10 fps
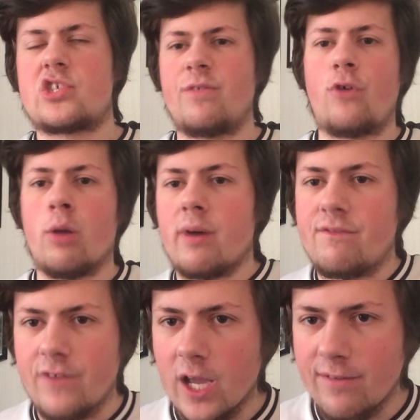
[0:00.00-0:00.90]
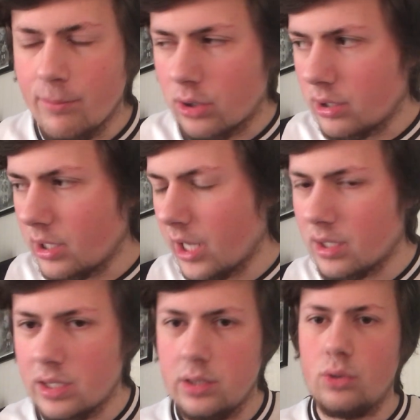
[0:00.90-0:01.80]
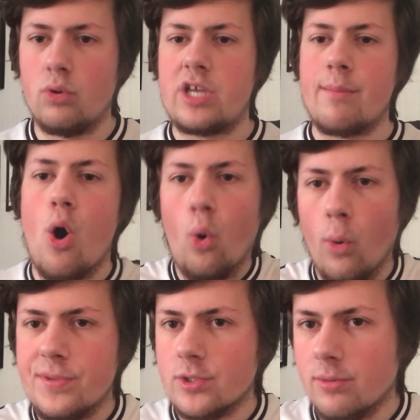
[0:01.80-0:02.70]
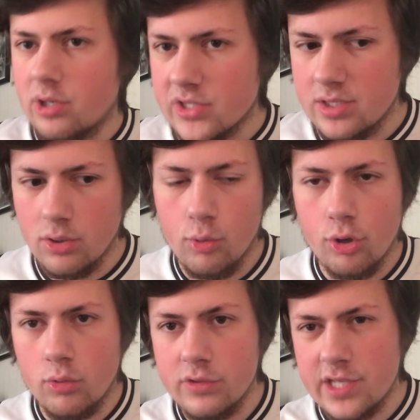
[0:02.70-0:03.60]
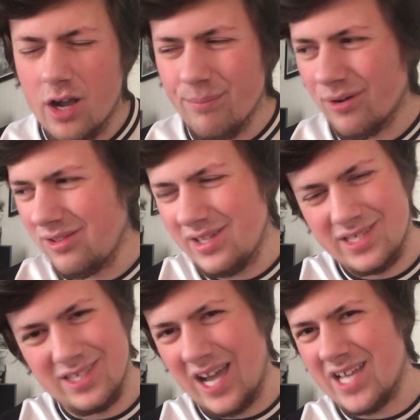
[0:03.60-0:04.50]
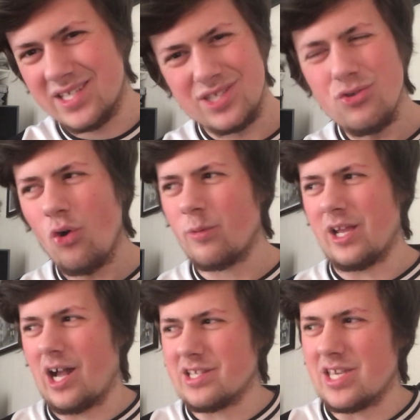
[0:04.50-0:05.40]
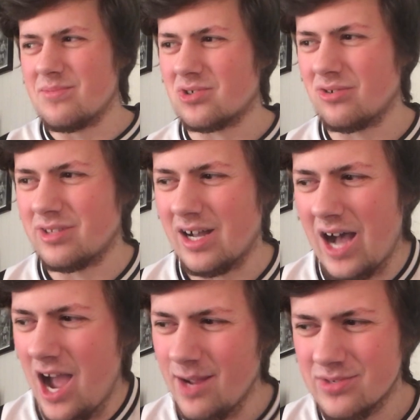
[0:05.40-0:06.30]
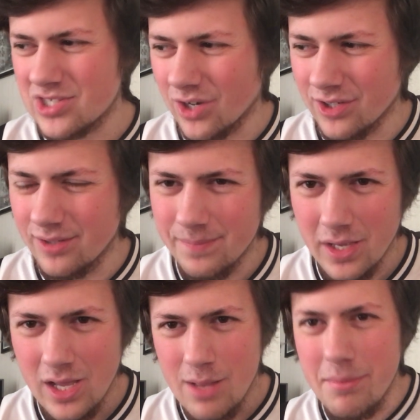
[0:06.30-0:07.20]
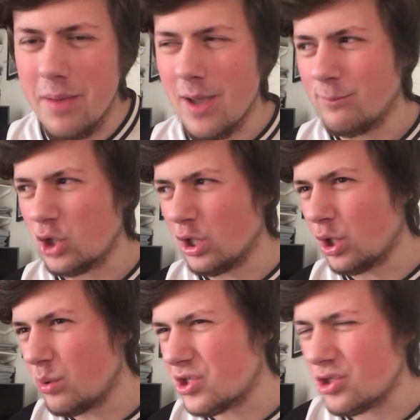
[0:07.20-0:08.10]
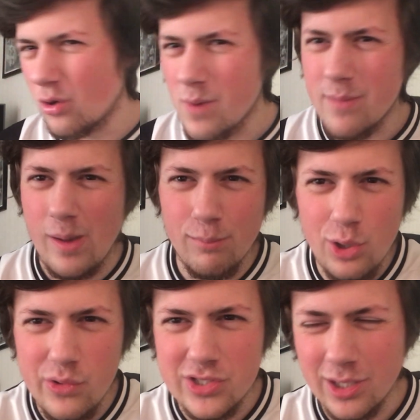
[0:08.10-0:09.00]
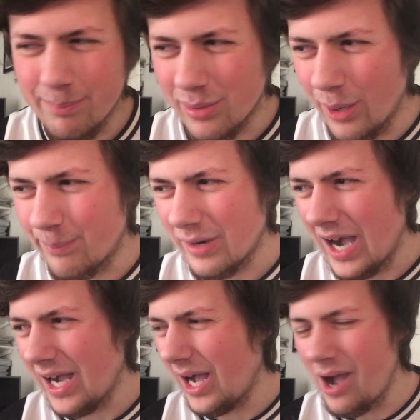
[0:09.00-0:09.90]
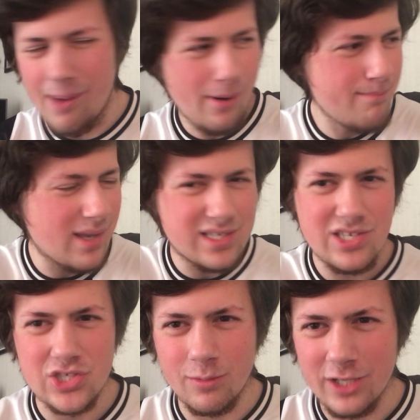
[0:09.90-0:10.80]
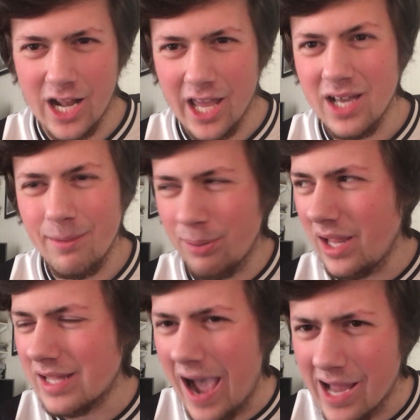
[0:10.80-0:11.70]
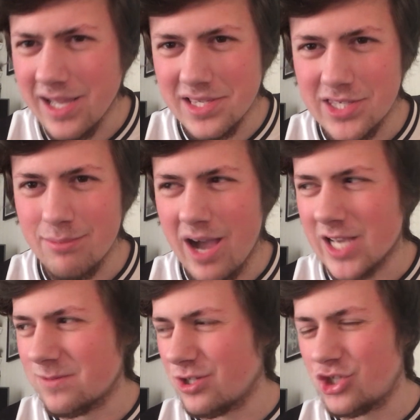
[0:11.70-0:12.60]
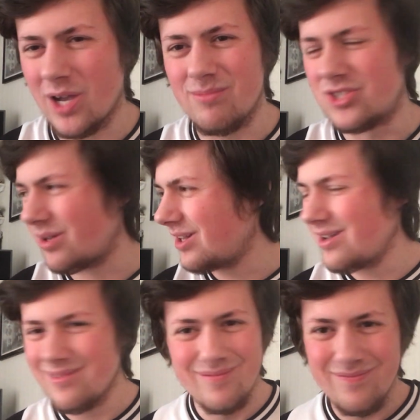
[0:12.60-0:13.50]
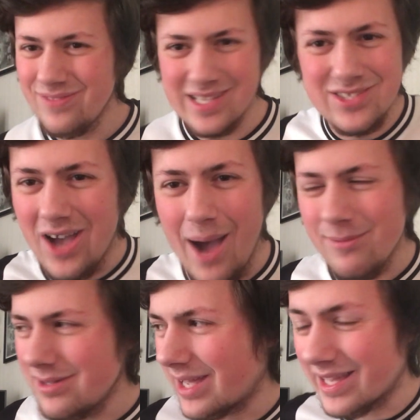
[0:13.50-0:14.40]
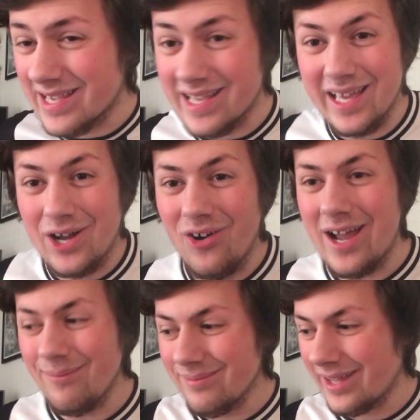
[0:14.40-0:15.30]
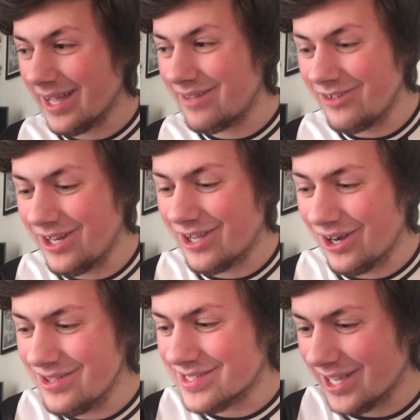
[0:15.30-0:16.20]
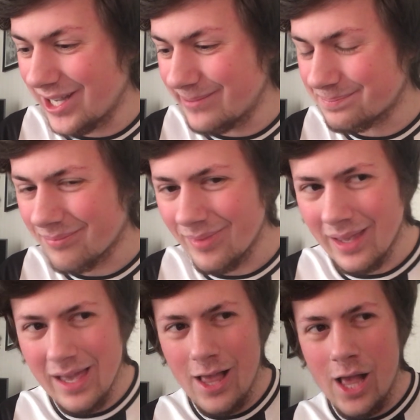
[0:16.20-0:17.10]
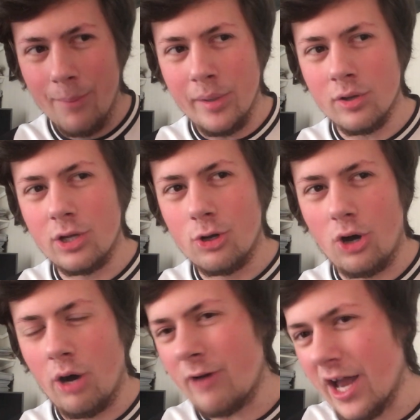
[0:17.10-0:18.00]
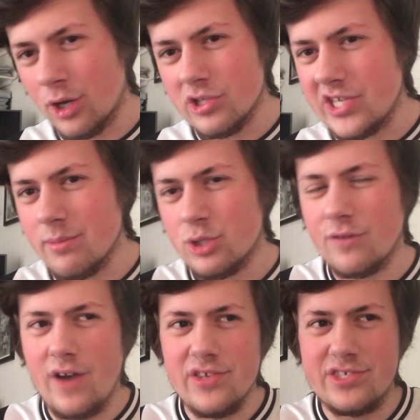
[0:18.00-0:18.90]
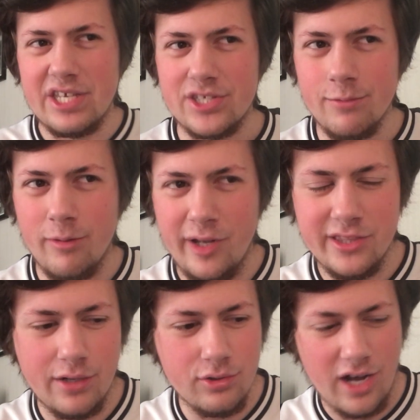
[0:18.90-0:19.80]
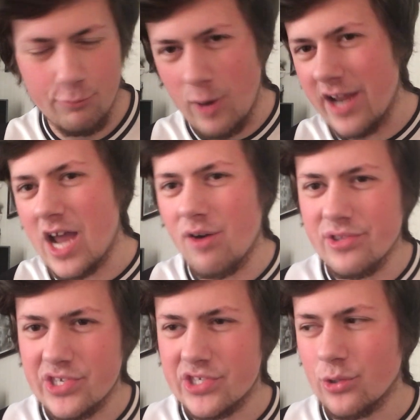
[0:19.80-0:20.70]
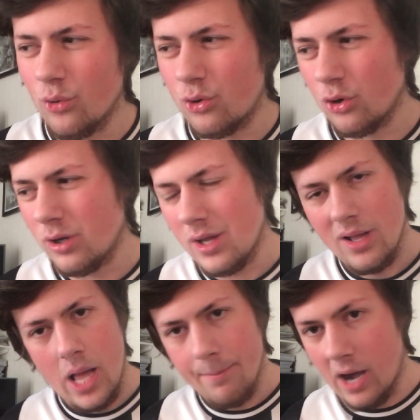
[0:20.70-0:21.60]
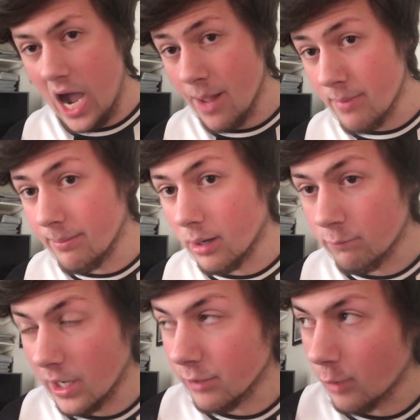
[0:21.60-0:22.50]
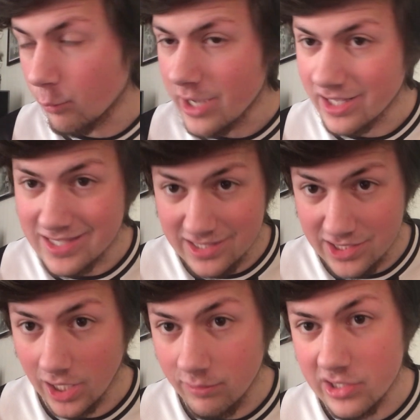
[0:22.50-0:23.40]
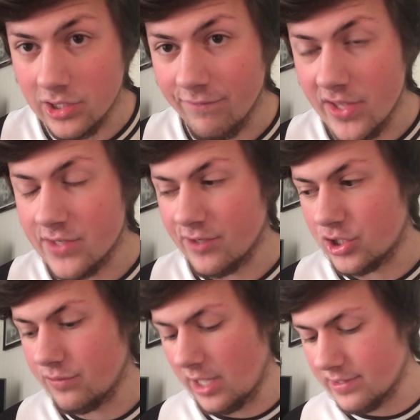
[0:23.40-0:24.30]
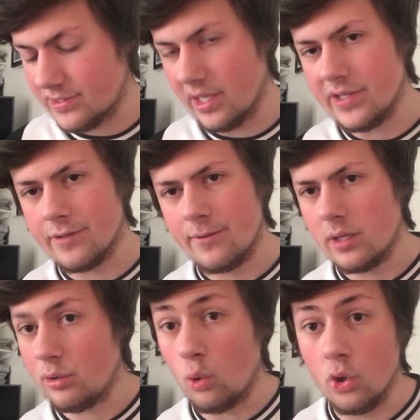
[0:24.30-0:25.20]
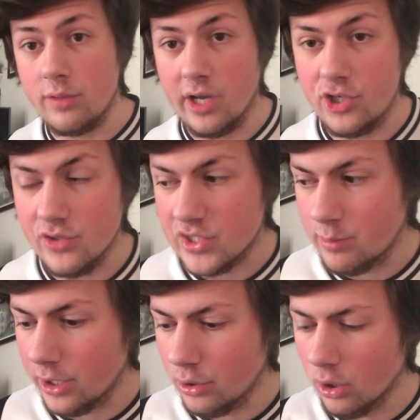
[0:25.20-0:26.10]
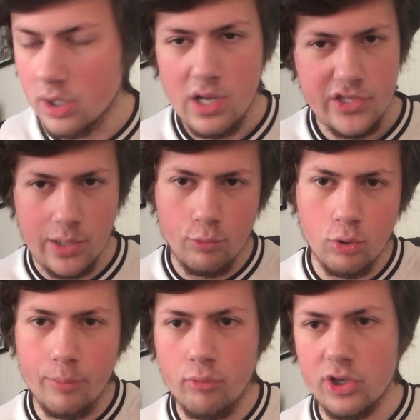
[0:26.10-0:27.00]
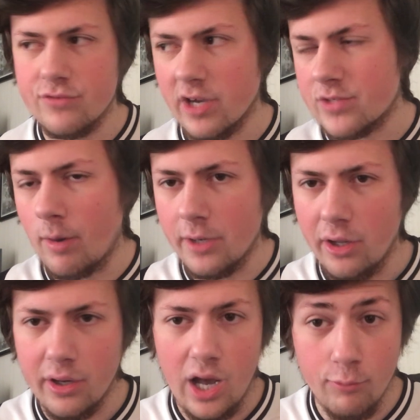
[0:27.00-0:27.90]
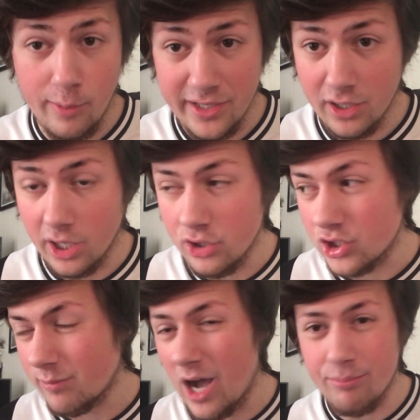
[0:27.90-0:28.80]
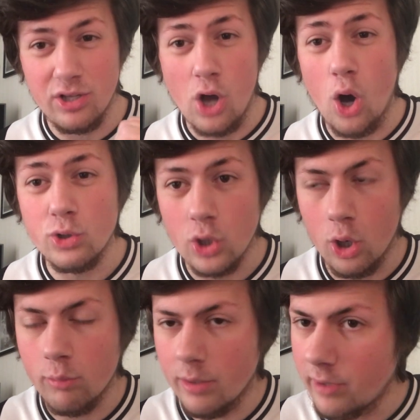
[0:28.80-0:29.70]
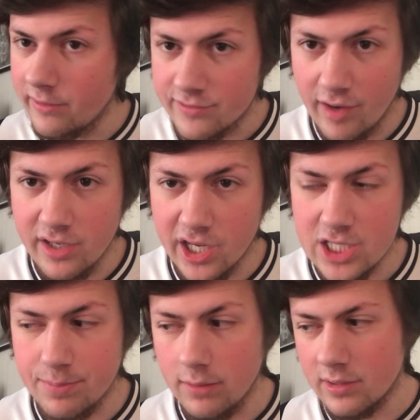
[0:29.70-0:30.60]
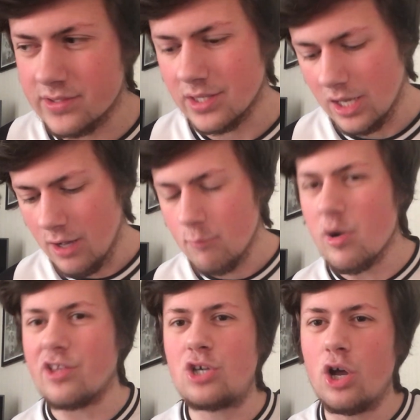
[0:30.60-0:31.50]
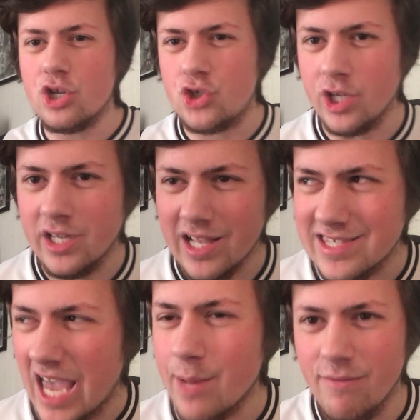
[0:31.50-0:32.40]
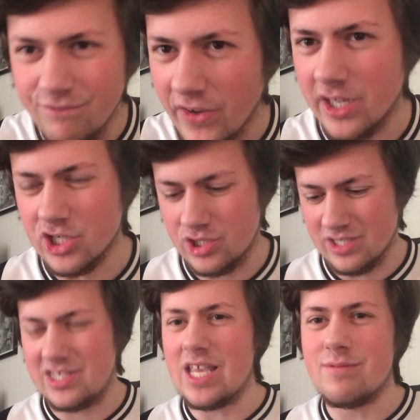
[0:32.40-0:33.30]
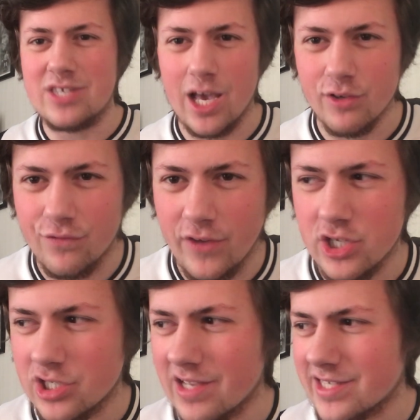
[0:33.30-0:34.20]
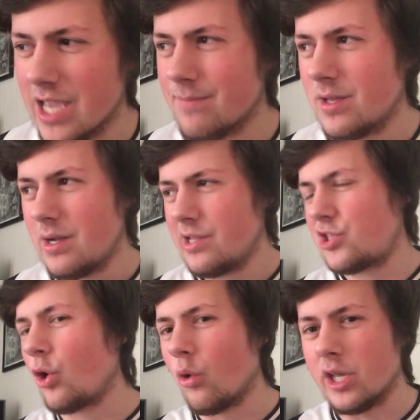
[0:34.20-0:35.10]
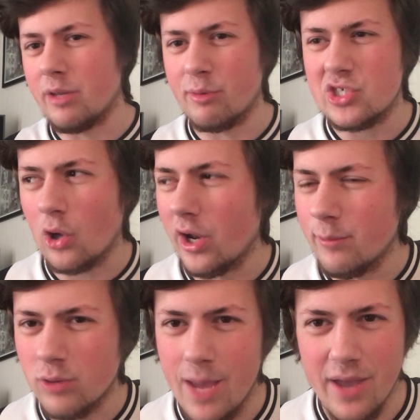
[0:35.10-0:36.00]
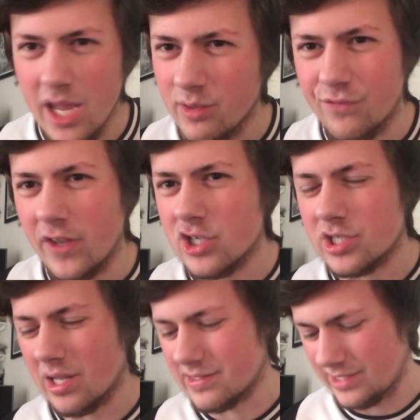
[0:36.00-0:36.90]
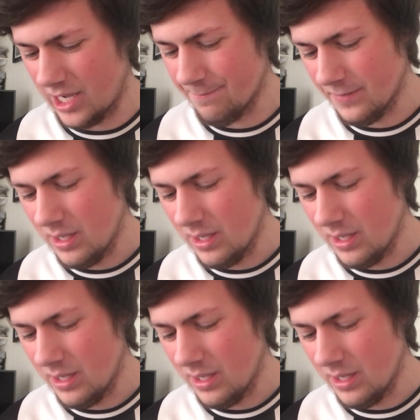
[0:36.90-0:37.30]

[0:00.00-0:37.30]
subvert my faith. I'm not going to, get my hopes up because, we're going to go down. But listen, guys, there's no way that team's going down. I'm sorry. Maybe I'm delusional. Maybe I'm losing the plot. But I'm missing someone here. Like, a player like Aaron St-Max in the Championship. It's not happening. It can't happen. Like, it really can't. People can go, we had a good team in 2016. We went down, had right now into Sissoko. But I remember very well, we had serious defensive issues that season. Goalkeeper issues as well, Tim Crowe broke his wrist, Robbie got injured. Had been Carl Darwin, but he was very inexperienced. We had Colaccini at the time, finished. Stephen Taylor was finished at the time. Tiote, we started him quite a bit, he was finished at the time.